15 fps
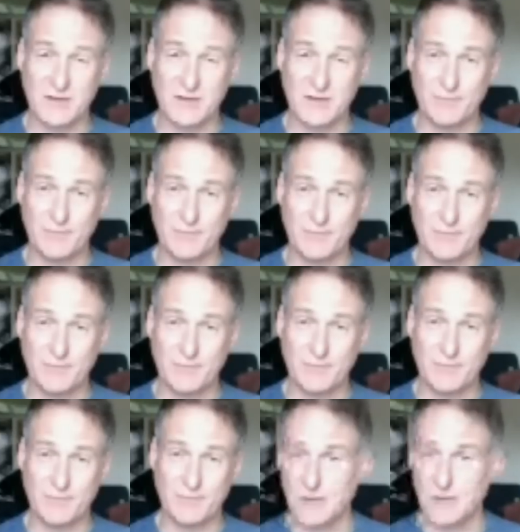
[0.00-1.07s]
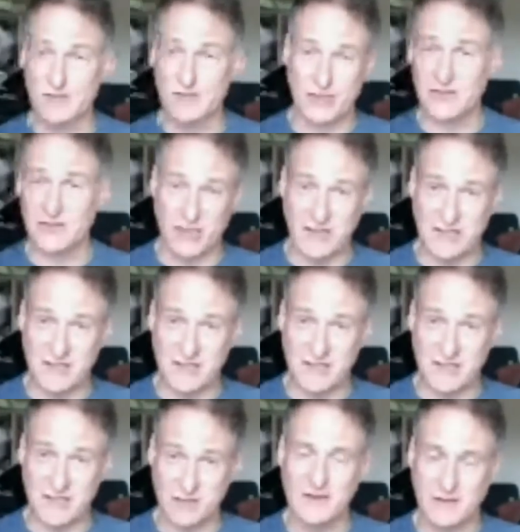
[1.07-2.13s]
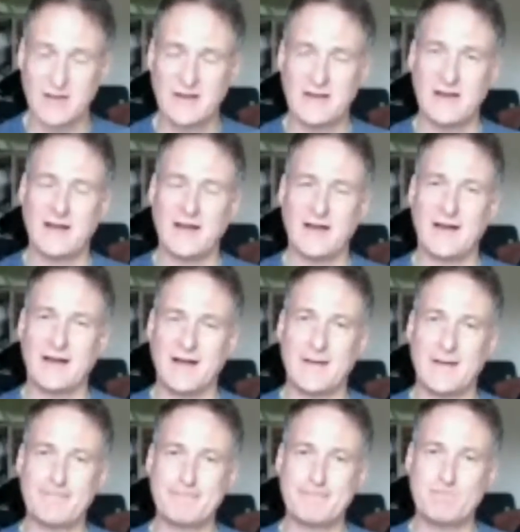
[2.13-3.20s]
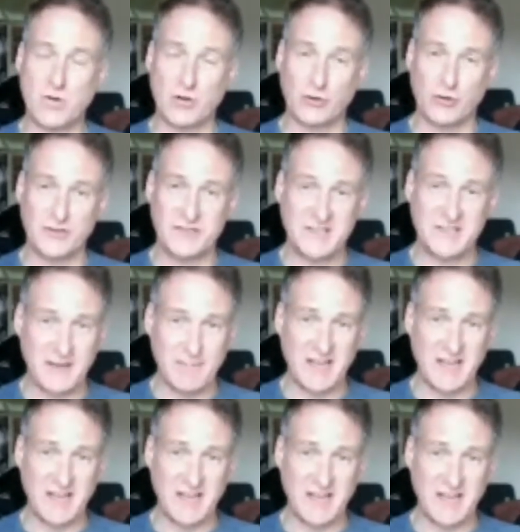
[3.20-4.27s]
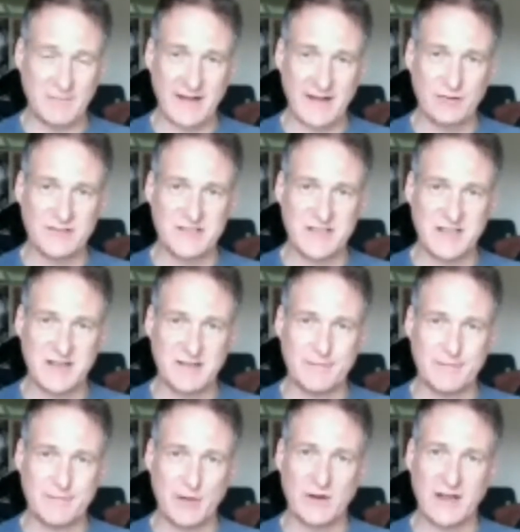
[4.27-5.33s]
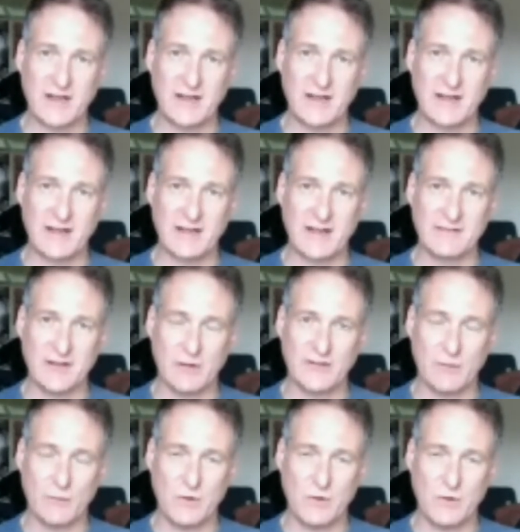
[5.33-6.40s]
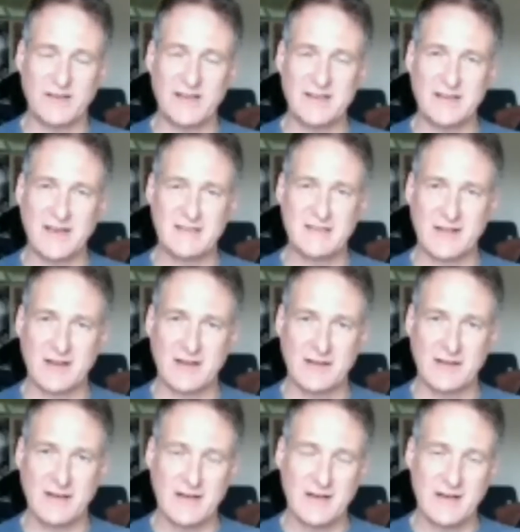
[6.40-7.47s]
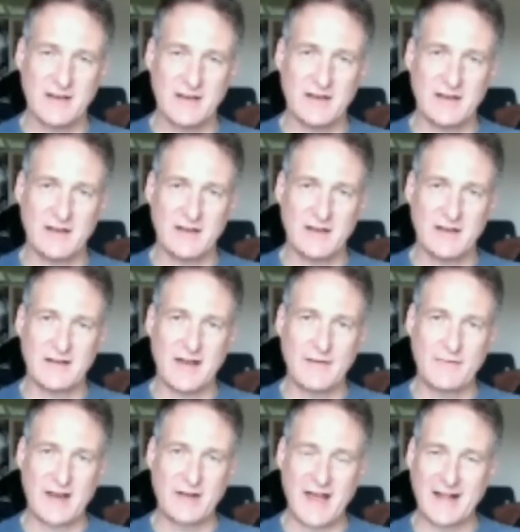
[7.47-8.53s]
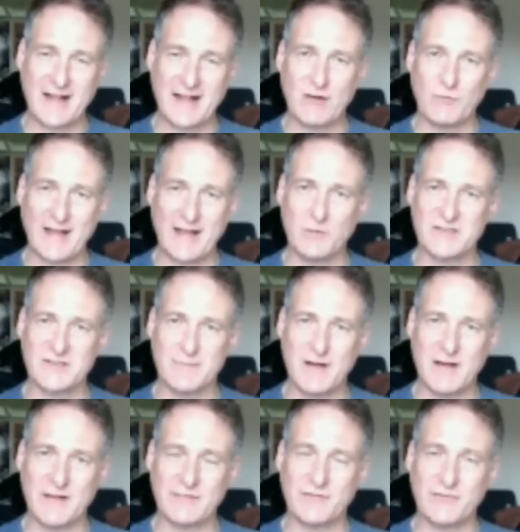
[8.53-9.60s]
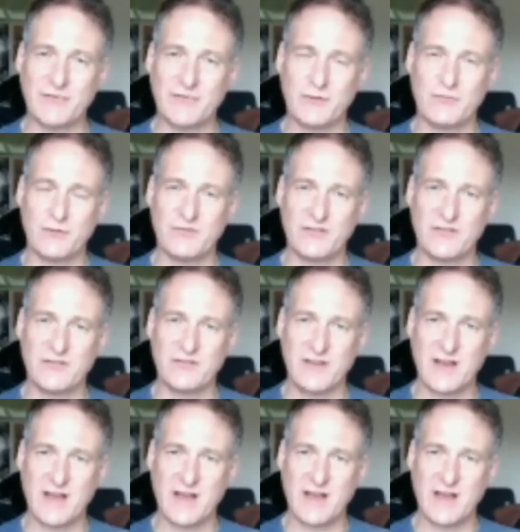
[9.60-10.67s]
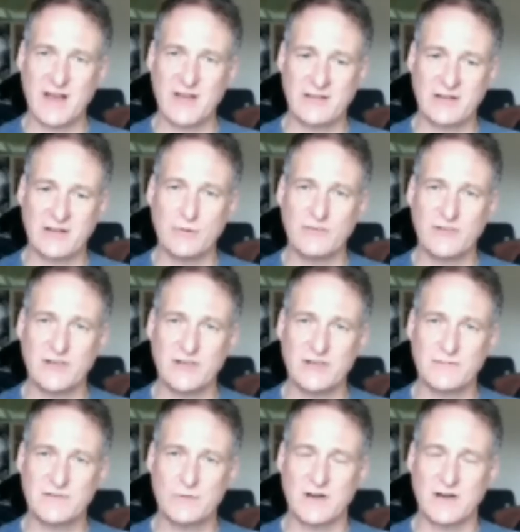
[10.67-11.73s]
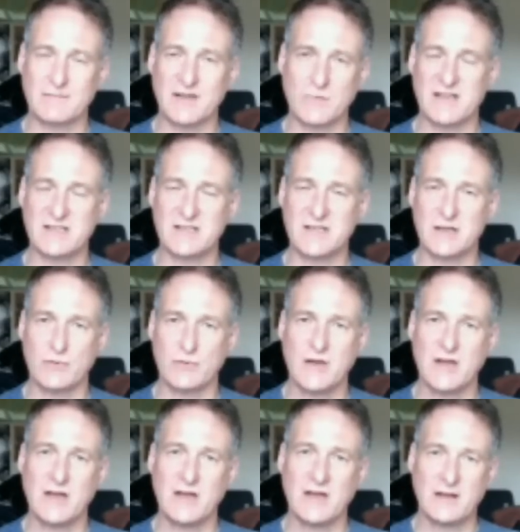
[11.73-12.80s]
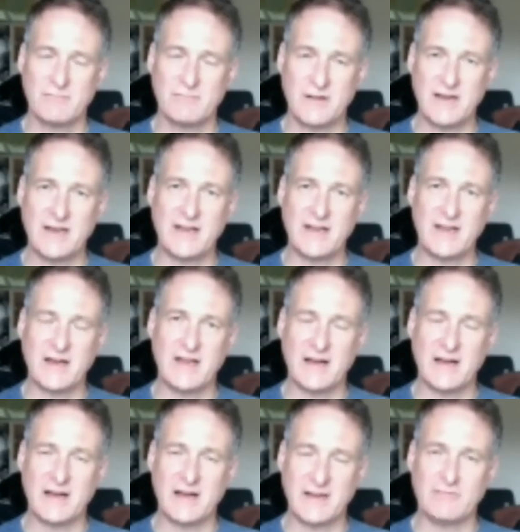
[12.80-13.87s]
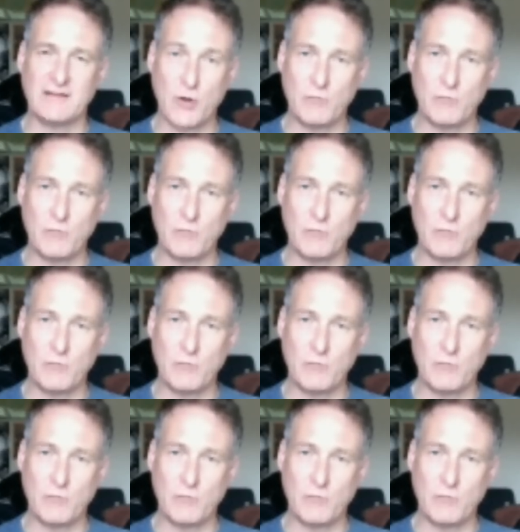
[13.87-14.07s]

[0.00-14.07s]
possibly one or two others like Jason. Good team up there, good team building and working together, having a hangout once a month to discuss how they're going to move things forward up there. So really